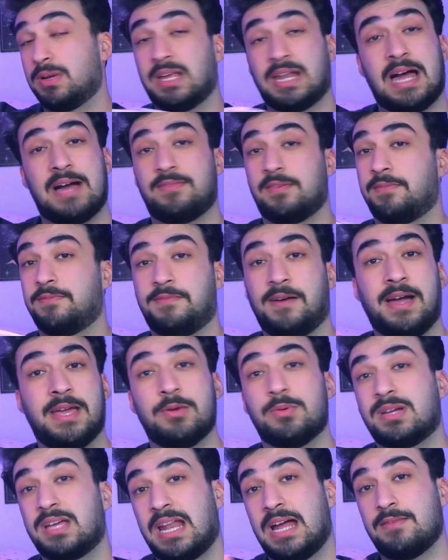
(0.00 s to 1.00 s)
we're gonna have a
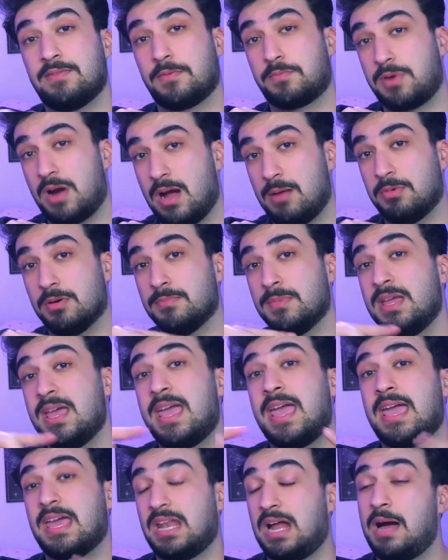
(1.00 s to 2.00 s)
fight. We're gonna have a problem.
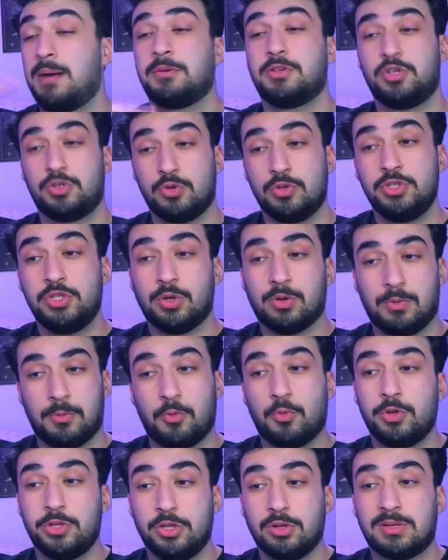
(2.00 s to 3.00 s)
And
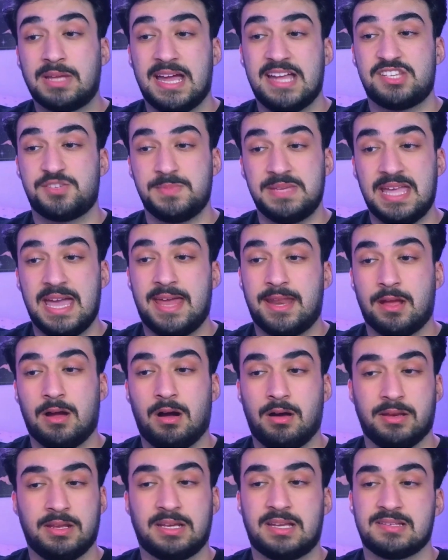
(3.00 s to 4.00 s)
you'll catch me edit
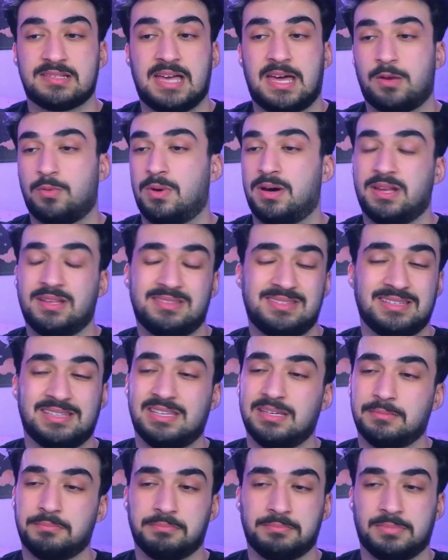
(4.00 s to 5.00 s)
on it because I don't want it to
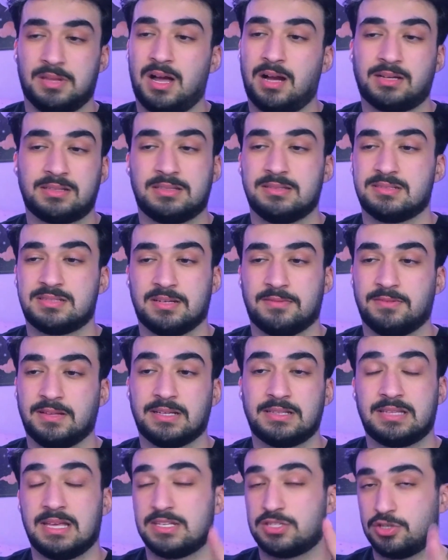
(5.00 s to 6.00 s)
get blocked and stuff
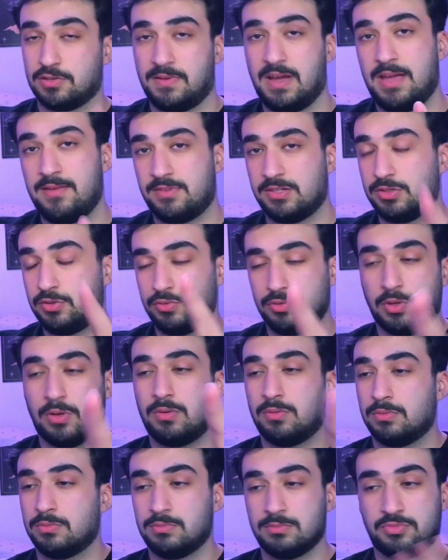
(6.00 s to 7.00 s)
like that. So if I ever do,
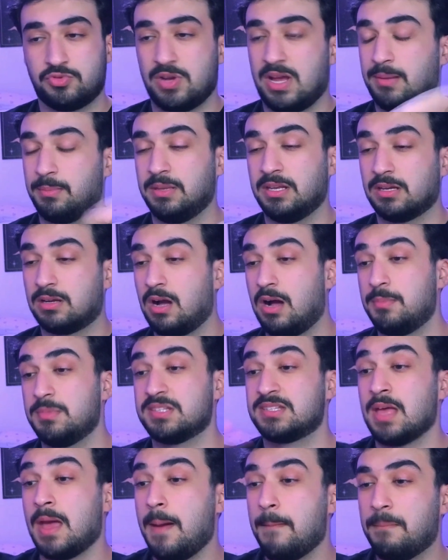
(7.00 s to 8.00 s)
don't drag me in the
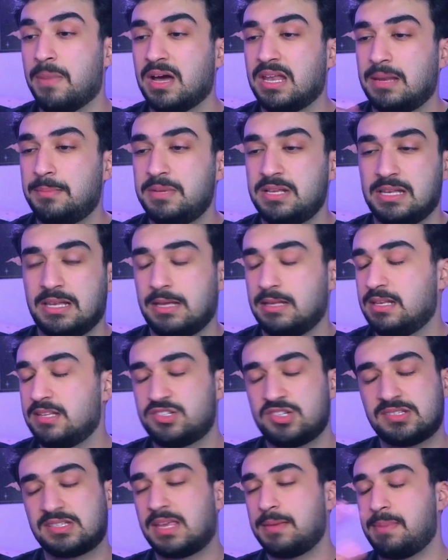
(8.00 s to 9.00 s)
comments. But
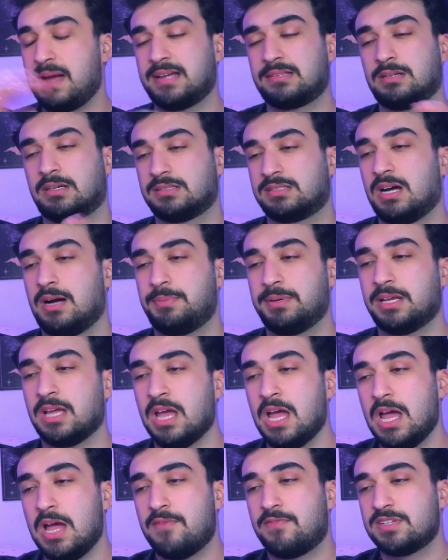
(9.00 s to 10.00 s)
let's just get back to our topic.
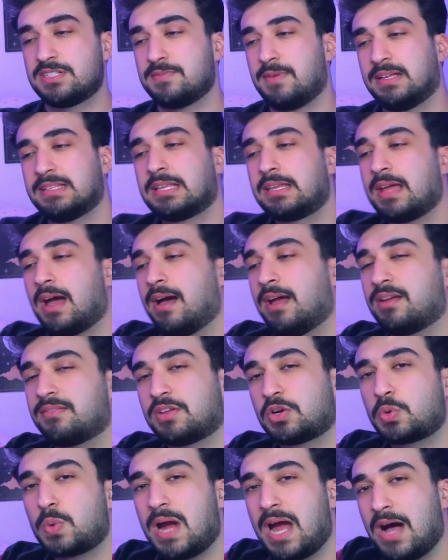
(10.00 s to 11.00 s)
First of all, did y'all hear
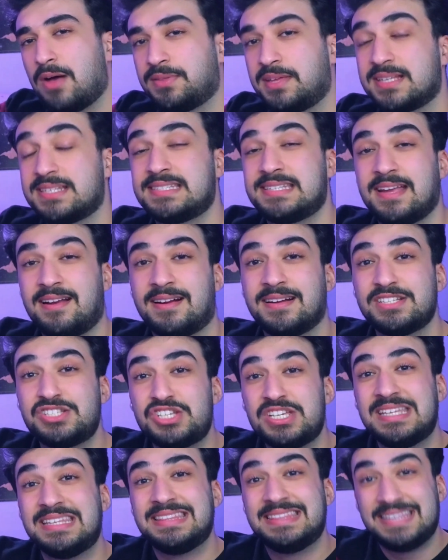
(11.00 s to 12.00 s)
the growl that Sarah
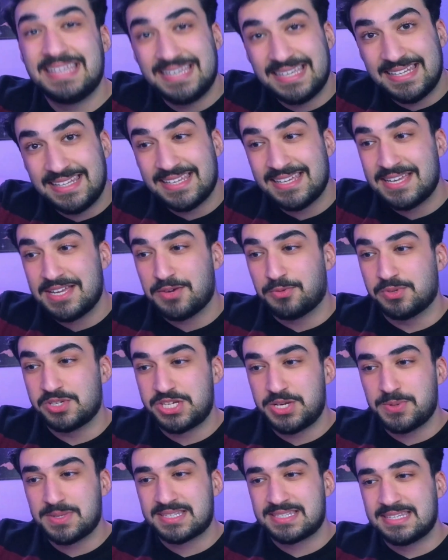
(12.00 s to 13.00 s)
G did when
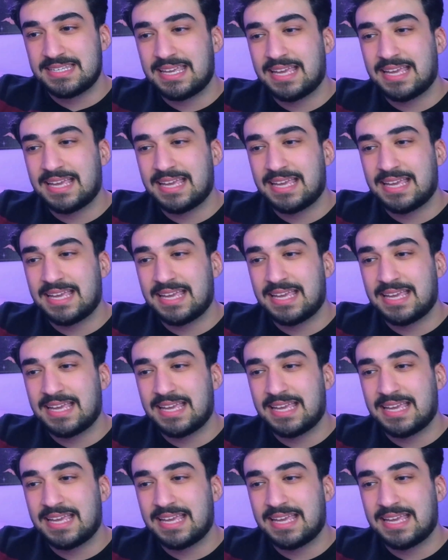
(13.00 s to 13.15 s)
she was